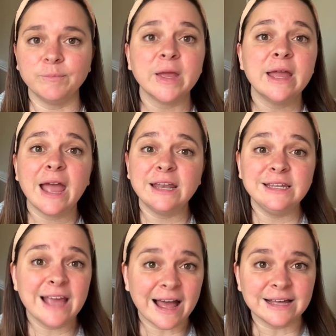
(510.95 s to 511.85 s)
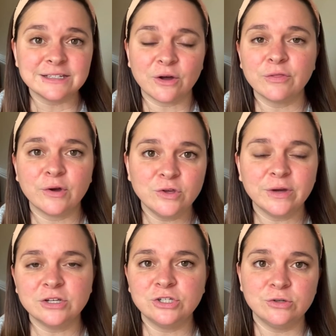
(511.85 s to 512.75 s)
And yes, although you can
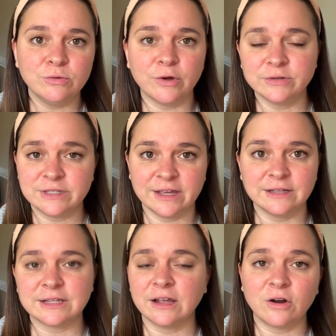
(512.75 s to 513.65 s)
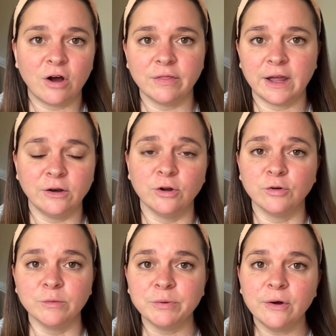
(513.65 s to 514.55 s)
do those things like an online or group
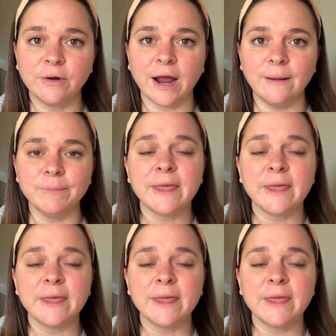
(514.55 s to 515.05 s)
program,